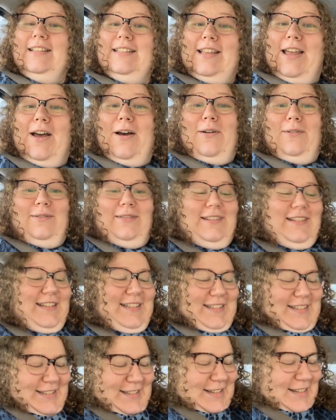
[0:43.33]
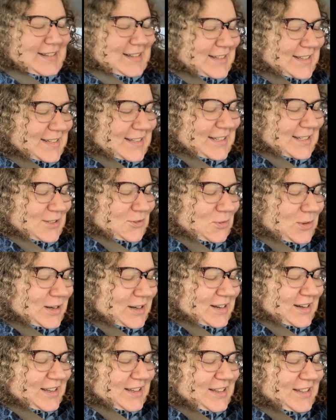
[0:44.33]
So this is
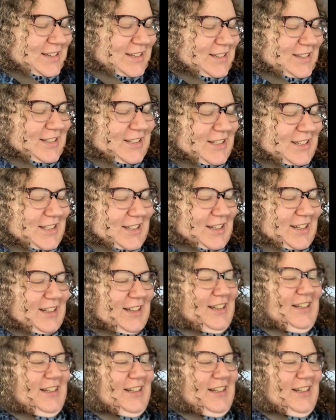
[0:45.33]
what it is.